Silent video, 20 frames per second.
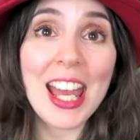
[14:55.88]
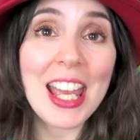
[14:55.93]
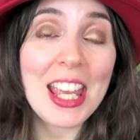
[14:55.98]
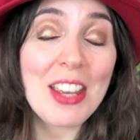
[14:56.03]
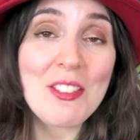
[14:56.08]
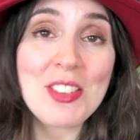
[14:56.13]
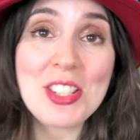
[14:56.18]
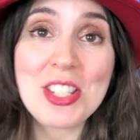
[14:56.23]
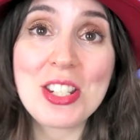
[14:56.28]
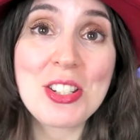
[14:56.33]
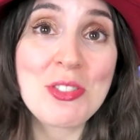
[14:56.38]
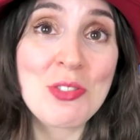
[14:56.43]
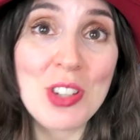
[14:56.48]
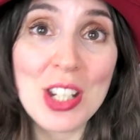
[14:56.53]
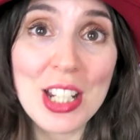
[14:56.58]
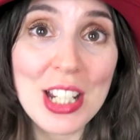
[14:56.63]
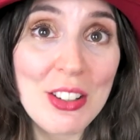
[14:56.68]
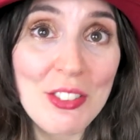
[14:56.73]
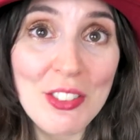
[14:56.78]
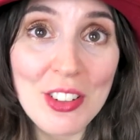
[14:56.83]
It was just
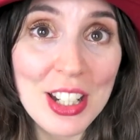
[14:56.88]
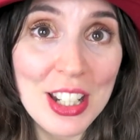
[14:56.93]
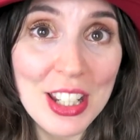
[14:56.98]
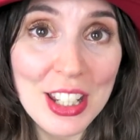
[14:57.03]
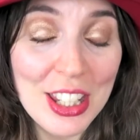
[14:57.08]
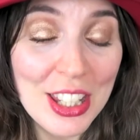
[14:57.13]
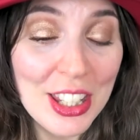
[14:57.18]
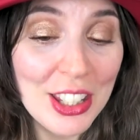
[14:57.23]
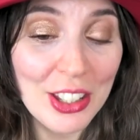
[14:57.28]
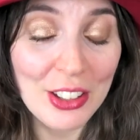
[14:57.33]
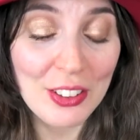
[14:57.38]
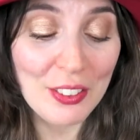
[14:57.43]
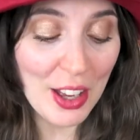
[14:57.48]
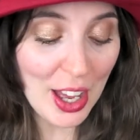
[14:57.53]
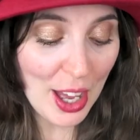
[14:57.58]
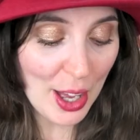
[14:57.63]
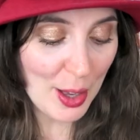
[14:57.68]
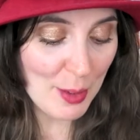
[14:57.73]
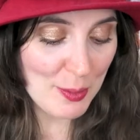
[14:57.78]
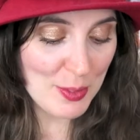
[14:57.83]
really, really cute.
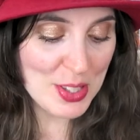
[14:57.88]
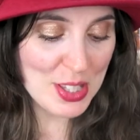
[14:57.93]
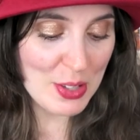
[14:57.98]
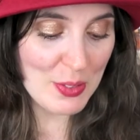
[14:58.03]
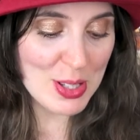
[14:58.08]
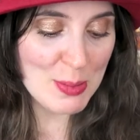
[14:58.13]
So